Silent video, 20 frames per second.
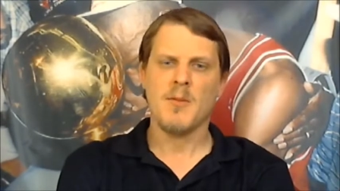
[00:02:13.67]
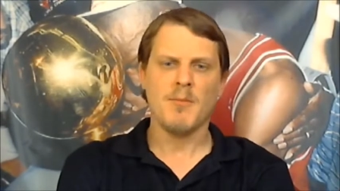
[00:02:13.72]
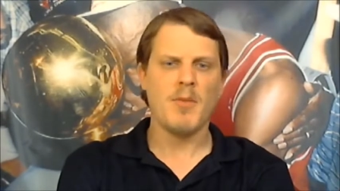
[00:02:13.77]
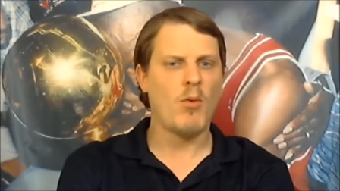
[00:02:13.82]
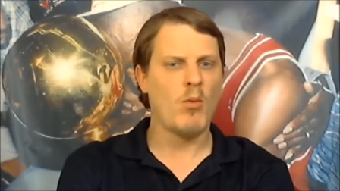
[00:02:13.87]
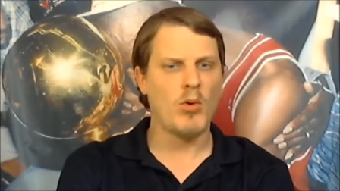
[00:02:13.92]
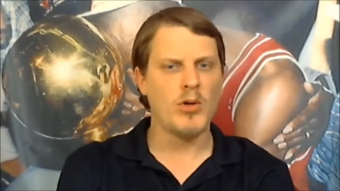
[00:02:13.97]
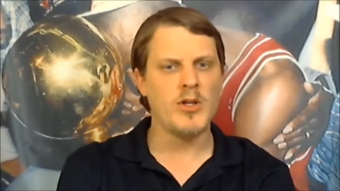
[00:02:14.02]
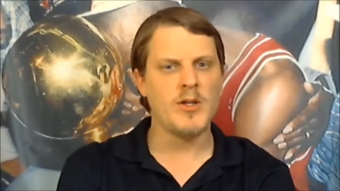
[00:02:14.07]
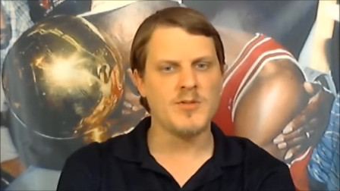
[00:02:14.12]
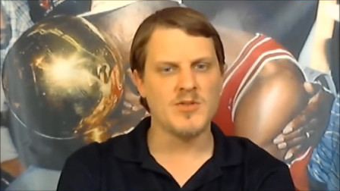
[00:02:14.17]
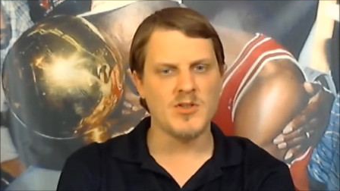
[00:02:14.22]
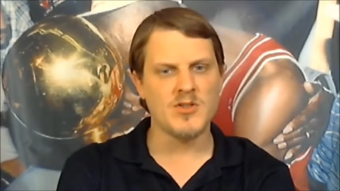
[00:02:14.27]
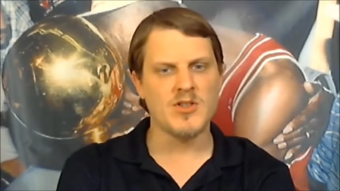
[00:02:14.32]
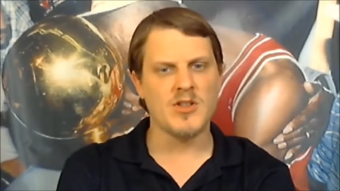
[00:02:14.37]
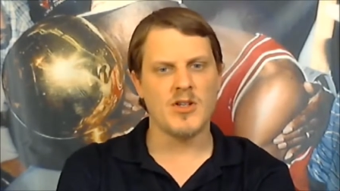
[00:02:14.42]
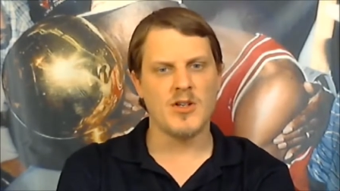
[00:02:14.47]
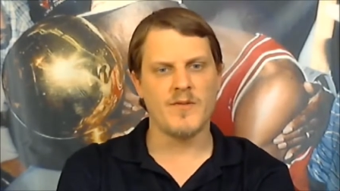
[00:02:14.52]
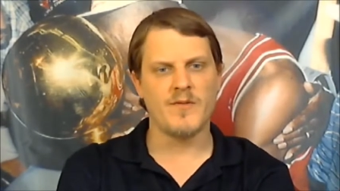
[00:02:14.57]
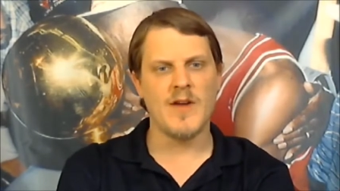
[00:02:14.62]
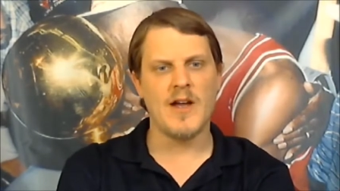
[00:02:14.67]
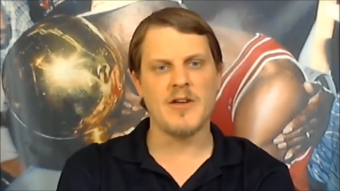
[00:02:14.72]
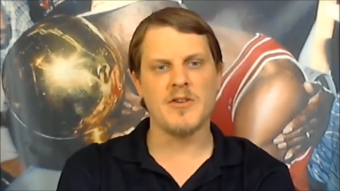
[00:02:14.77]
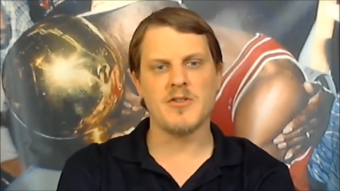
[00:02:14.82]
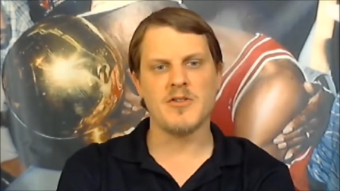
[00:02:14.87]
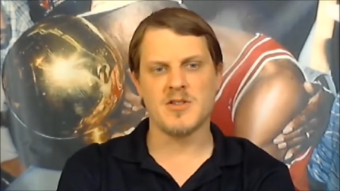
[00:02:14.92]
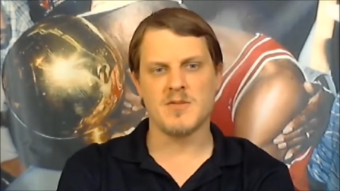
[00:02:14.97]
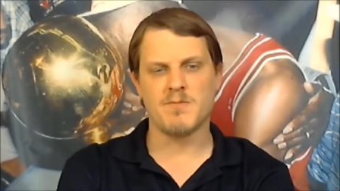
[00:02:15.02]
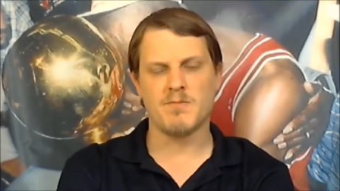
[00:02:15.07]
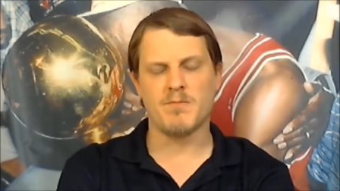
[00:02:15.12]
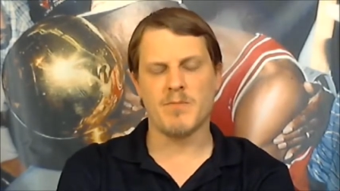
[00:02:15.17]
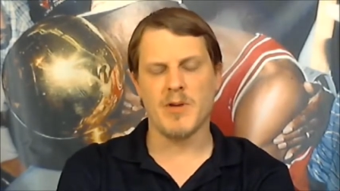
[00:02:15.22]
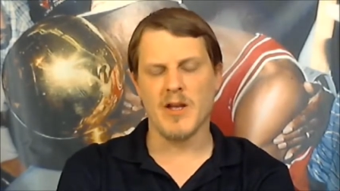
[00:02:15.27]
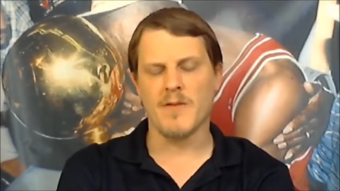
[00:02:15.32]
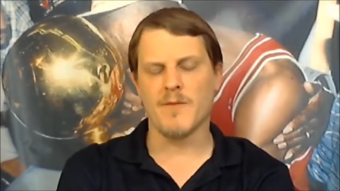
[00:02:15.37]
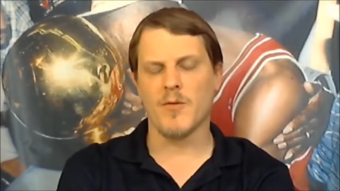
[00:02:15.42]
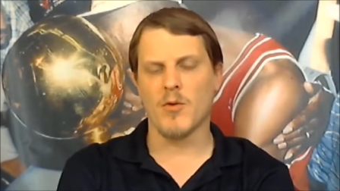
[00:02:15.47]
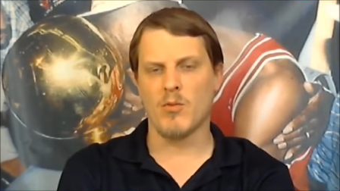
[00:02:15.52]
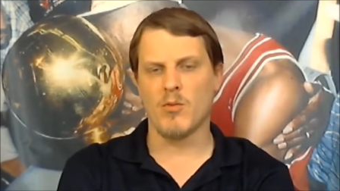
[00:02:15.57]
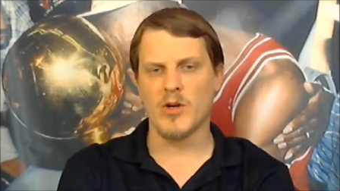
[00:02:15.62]
But Williams was a good value
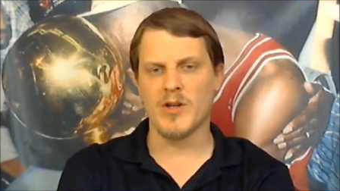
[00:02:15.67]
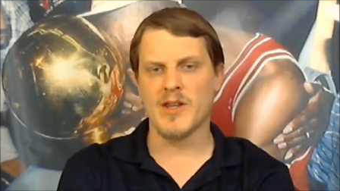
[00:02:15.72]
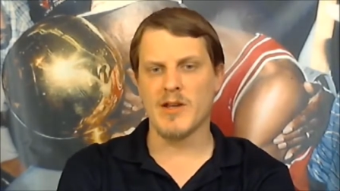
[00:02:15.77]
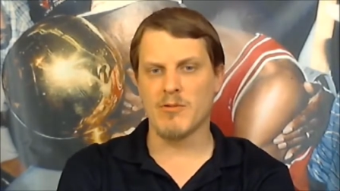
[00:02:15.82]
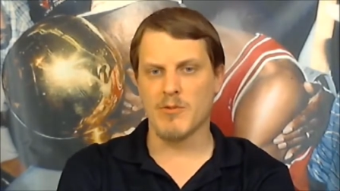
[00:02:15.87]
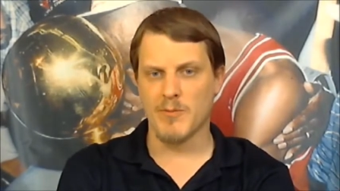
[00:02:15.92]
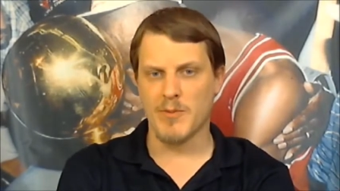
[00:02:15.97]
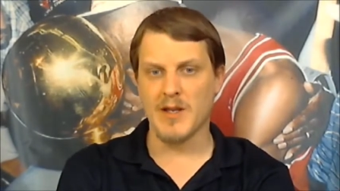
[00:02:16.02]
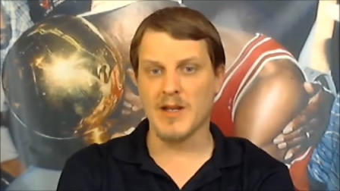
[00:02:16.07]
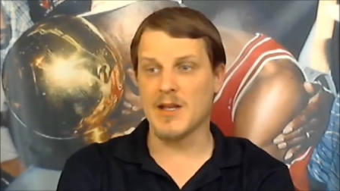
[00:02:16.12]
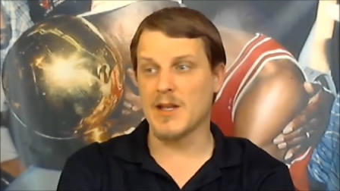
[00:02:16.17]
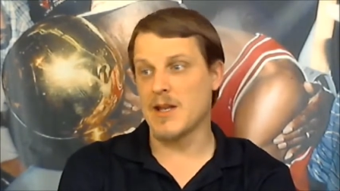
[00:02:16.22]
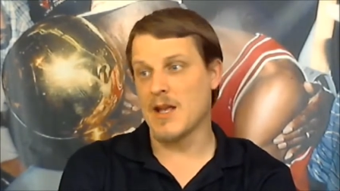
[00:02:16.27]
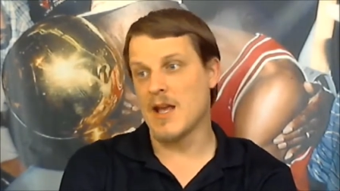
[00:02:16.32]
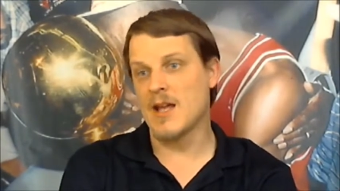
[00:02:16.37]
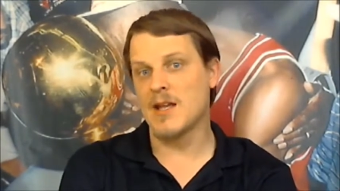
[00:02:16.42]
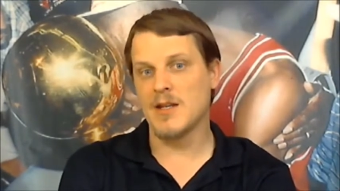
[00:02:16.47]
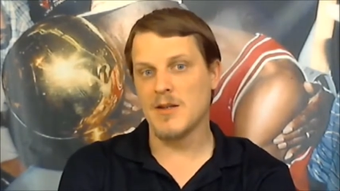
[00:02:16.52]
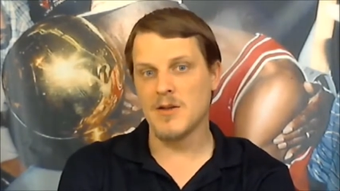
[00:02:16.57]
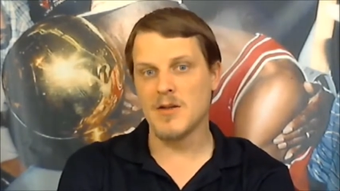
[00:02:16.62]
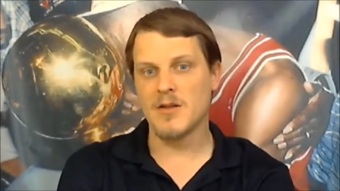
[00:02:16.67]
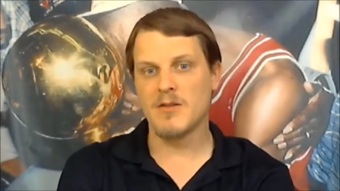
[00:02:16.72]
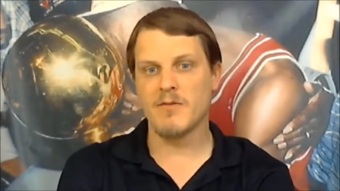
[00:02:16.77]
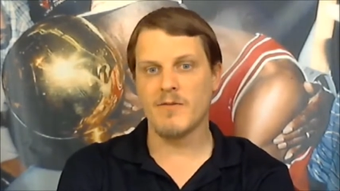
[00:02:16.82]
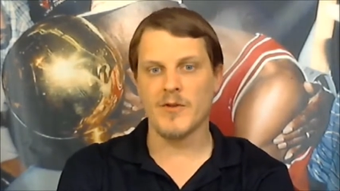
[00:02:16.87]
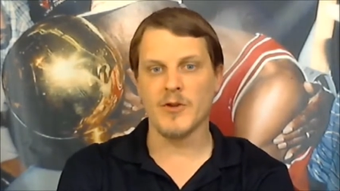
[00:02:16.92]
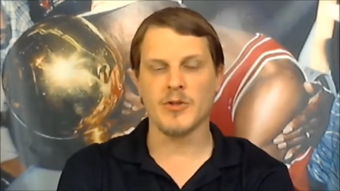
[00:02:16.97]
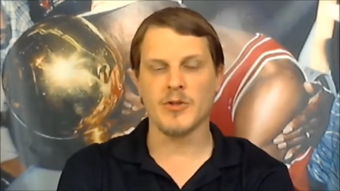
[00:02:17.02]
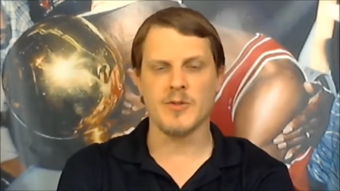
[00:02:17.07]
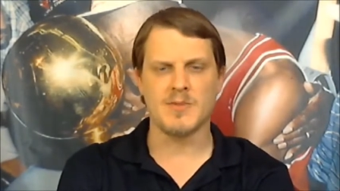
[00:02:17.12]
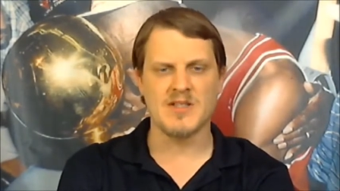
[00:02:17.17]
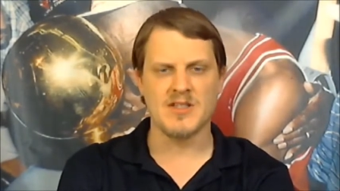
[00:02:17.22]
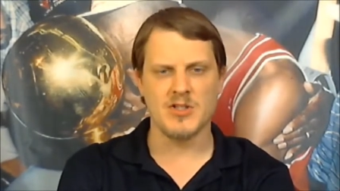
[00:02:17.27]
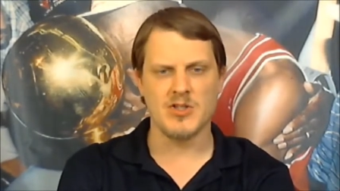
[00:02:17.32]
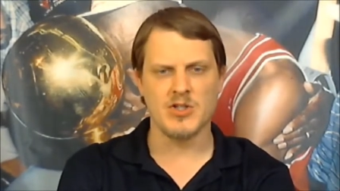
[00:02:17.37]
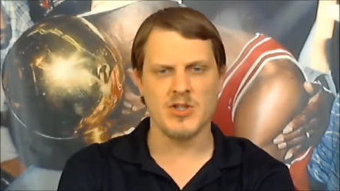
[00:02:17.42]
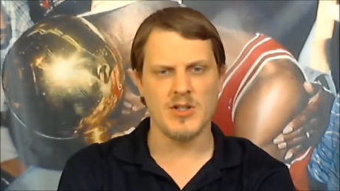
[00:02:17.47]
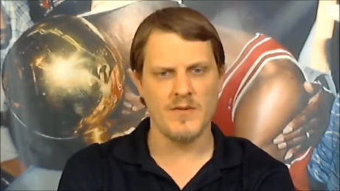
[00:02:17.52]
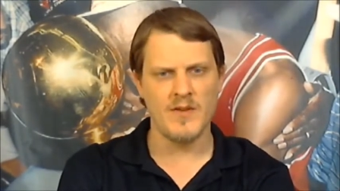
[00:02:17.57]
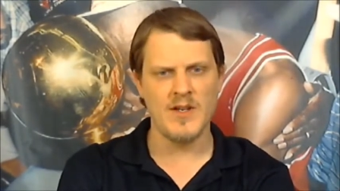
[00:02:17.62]
pick for where they were picking, and he filled a
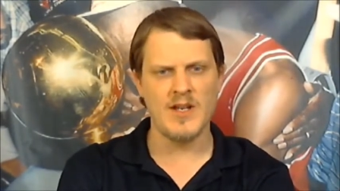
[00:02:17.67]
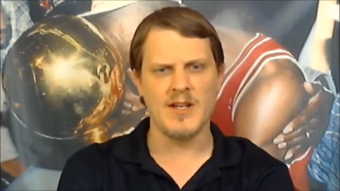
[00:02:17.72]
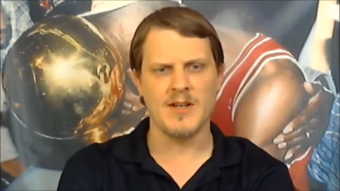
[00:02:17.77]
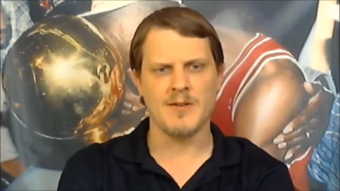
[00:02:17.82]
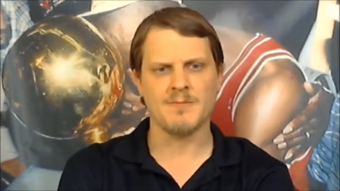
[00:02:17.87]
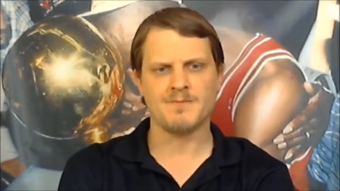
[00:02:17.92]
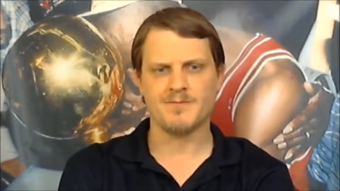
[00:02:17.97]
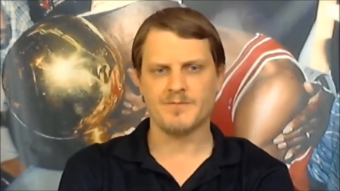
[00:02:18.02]
position of need.